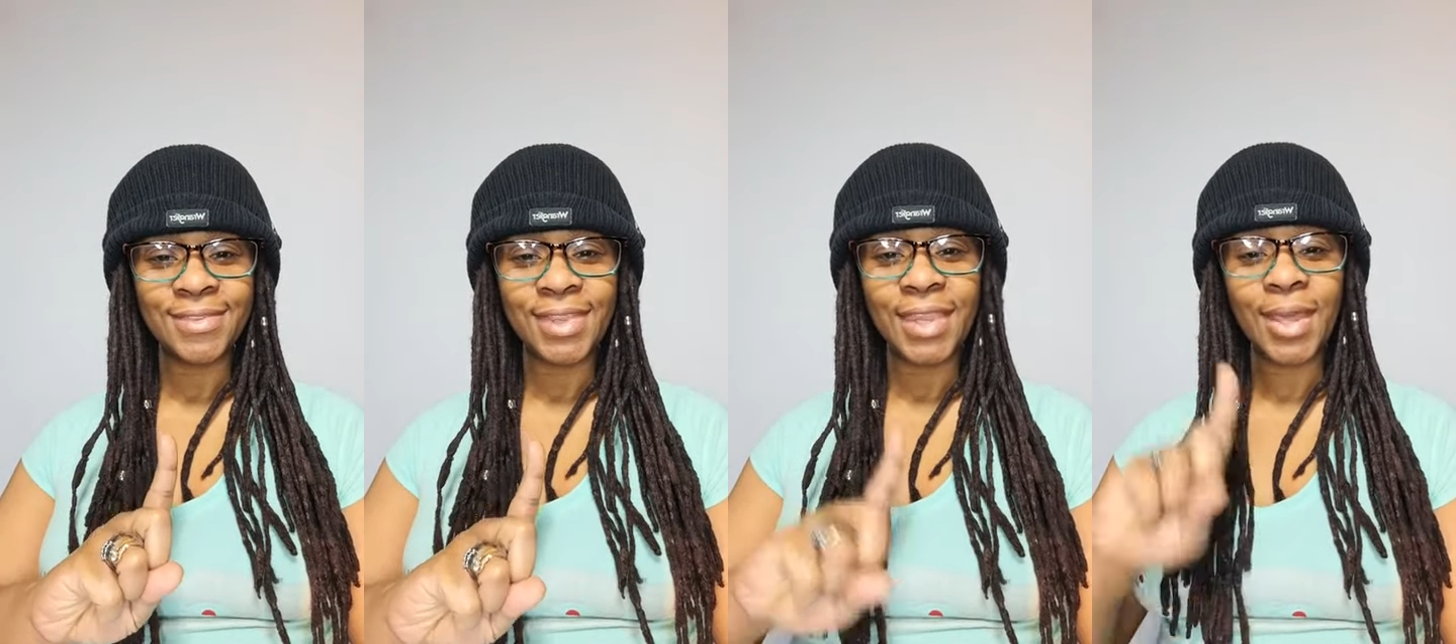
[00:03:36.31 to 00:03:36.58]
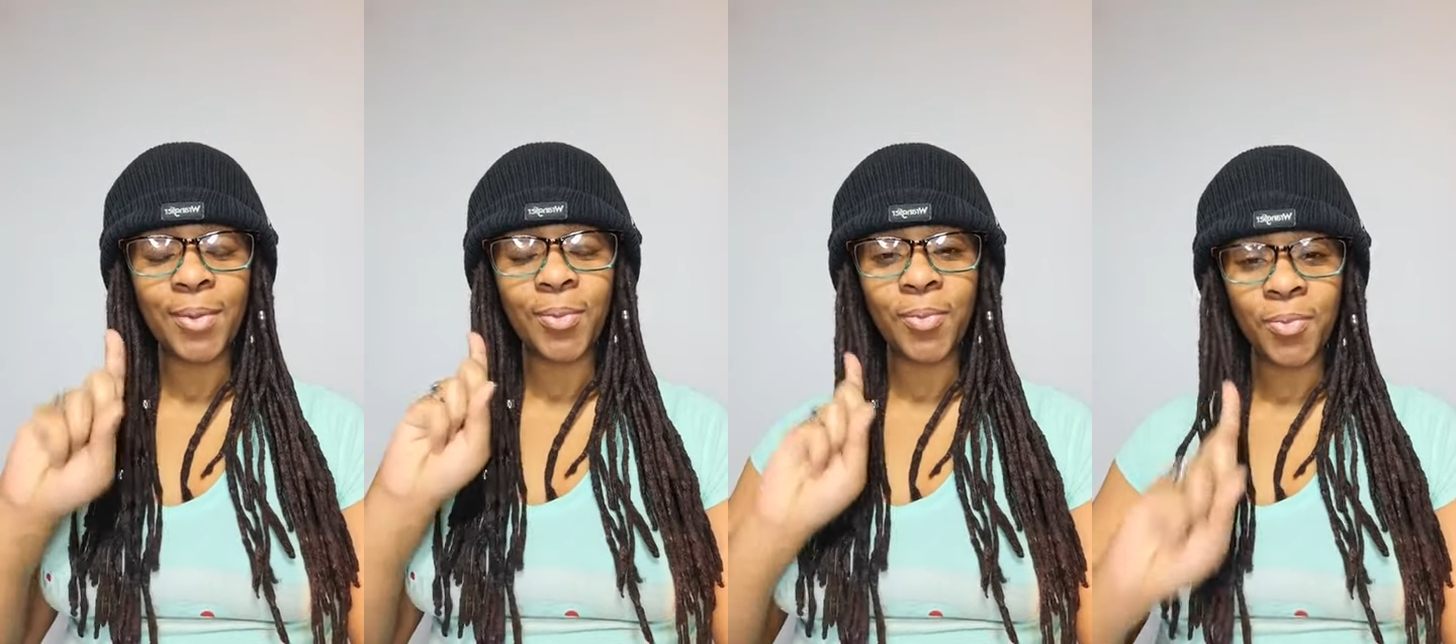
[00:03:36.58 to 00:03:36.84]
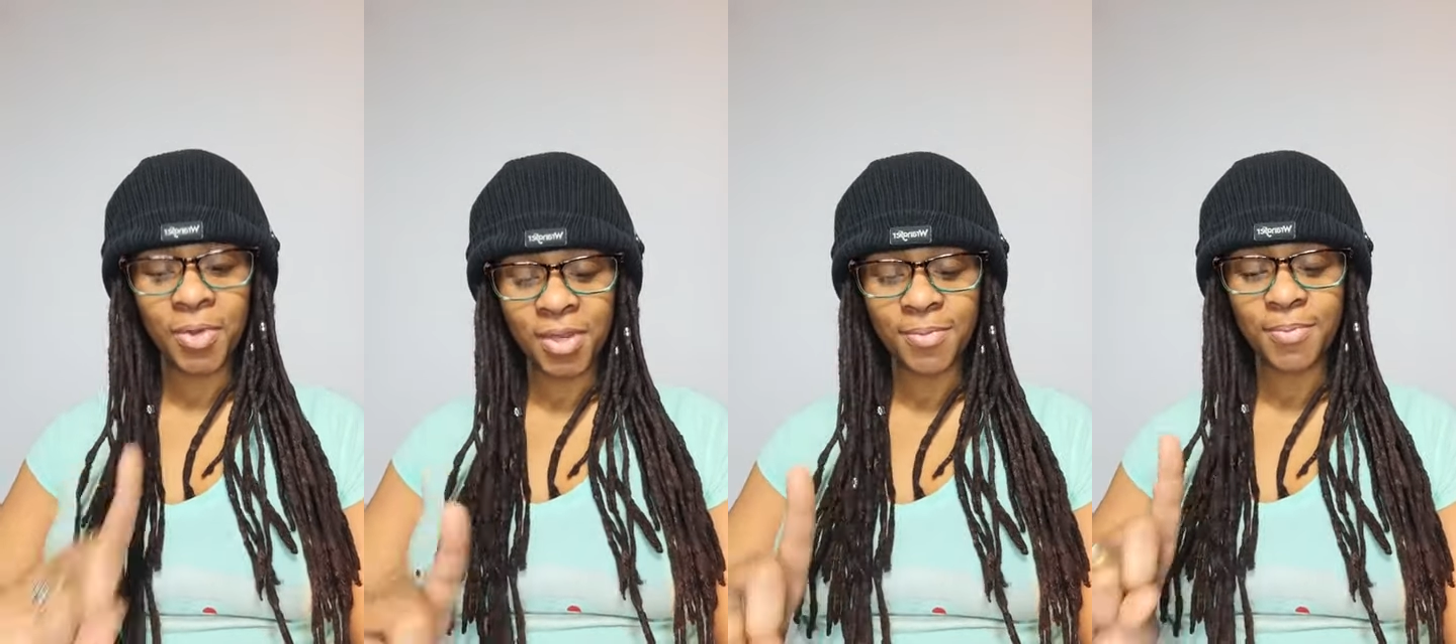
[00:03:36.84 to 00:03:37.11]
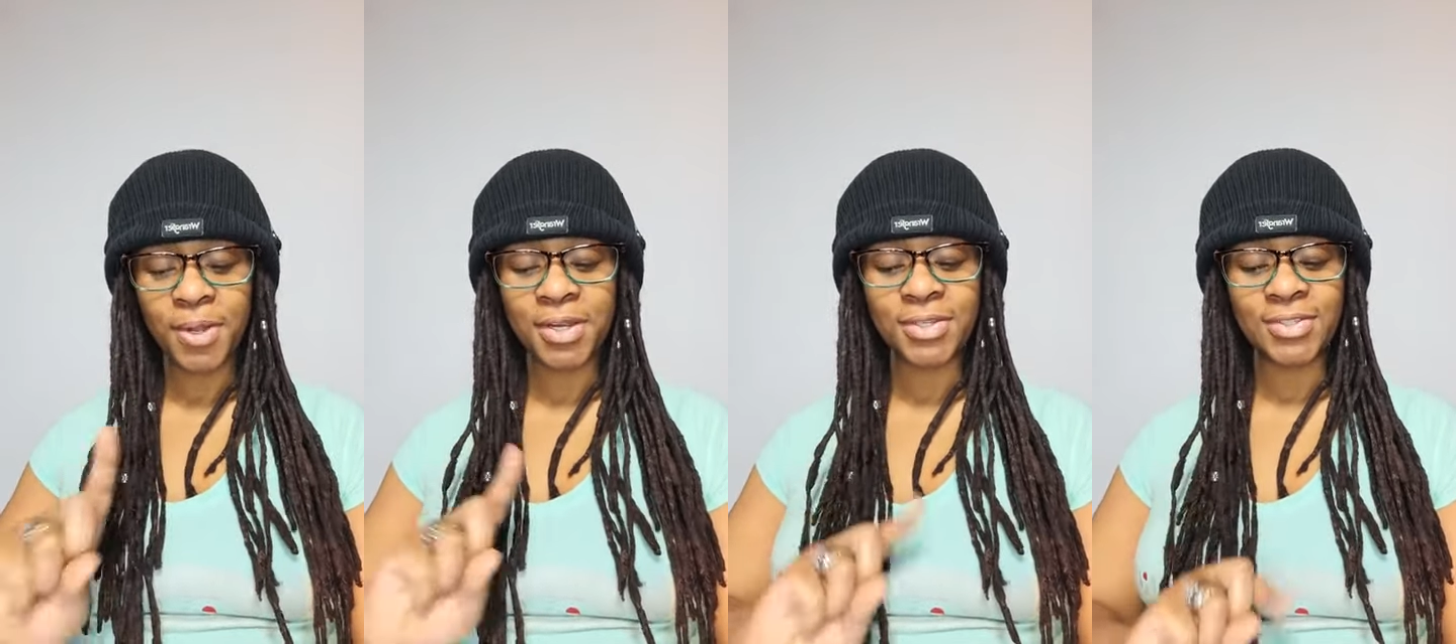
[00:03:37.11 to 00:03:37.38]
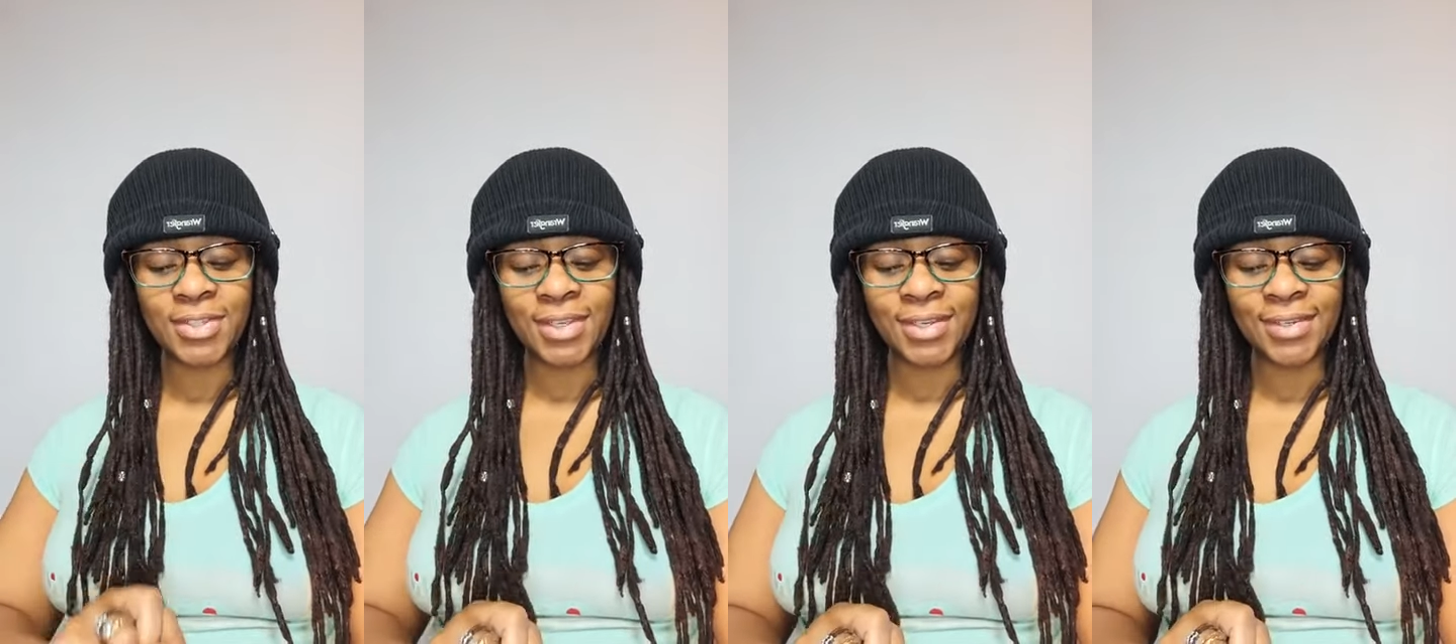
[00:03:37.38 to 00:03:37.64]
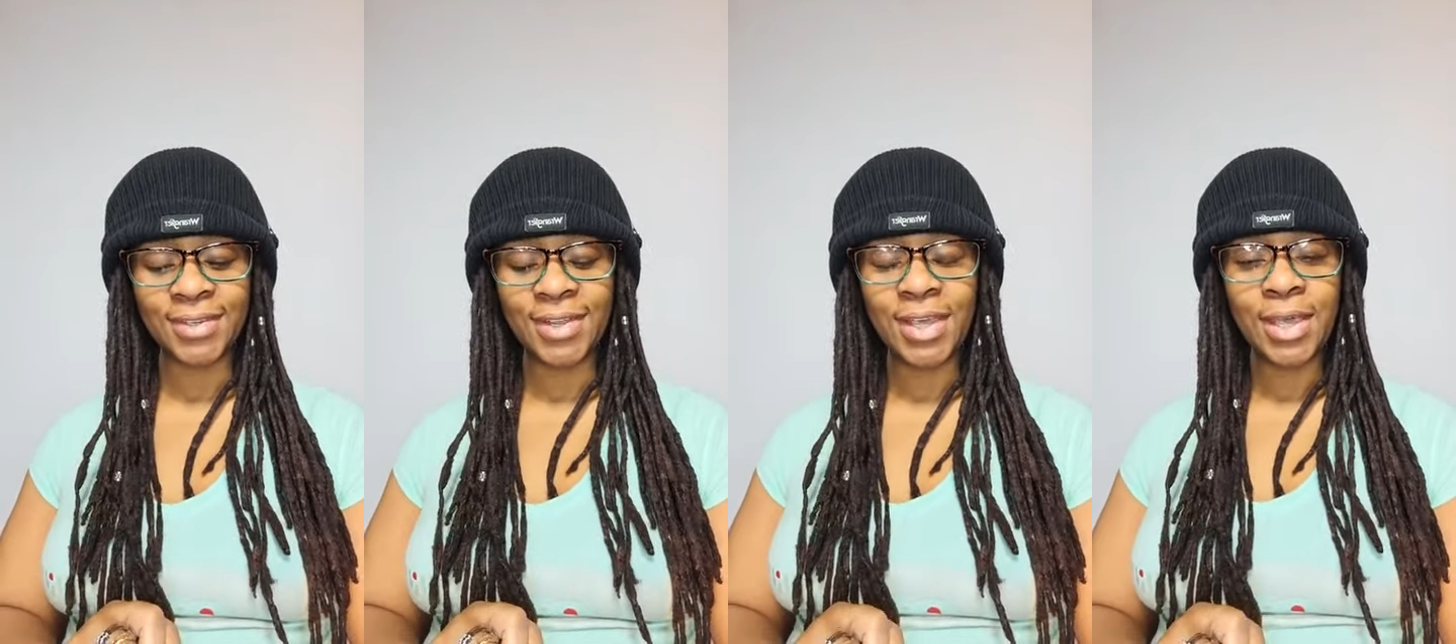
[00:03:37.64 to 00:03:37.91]
that one person
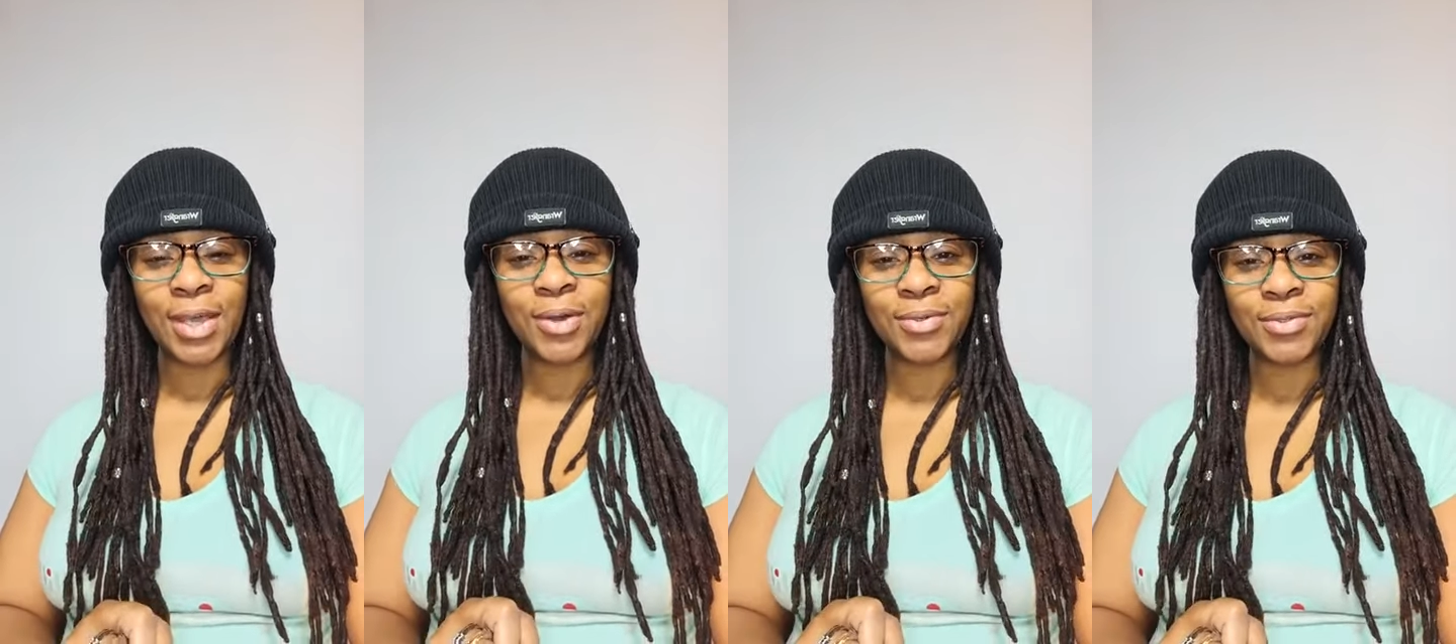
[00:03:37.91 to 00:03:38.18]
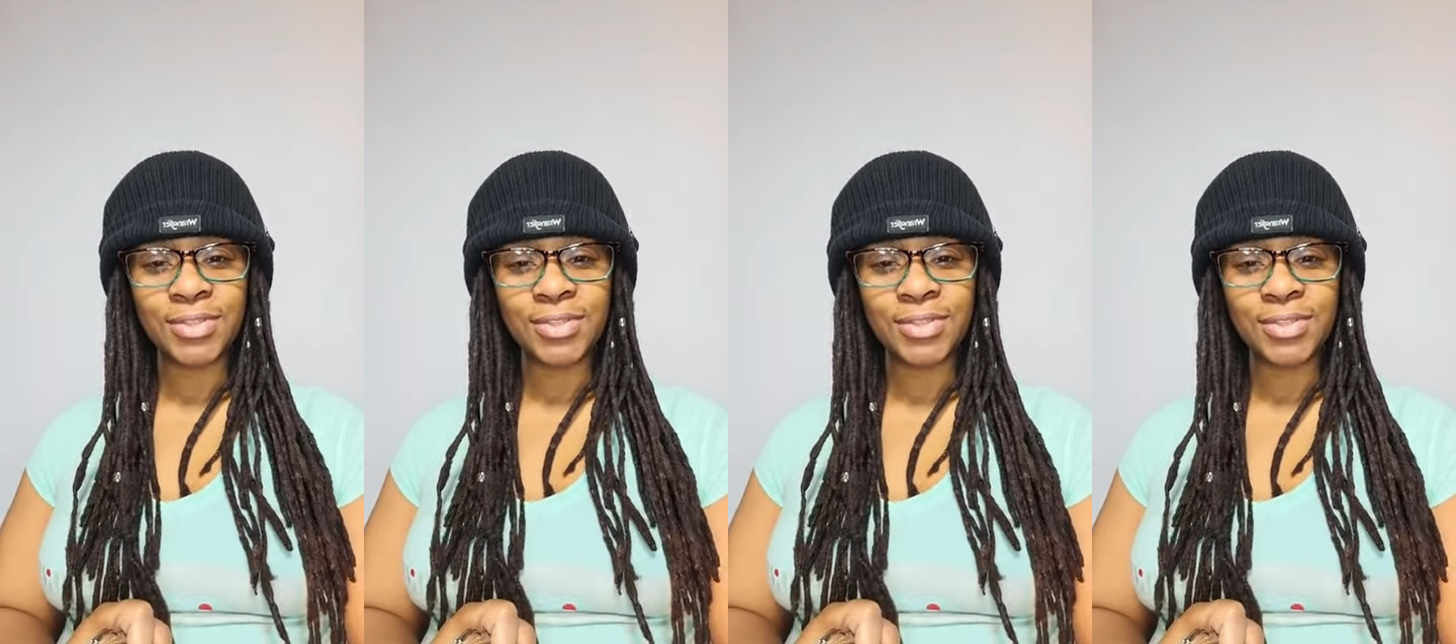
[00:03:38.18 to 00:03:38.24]
who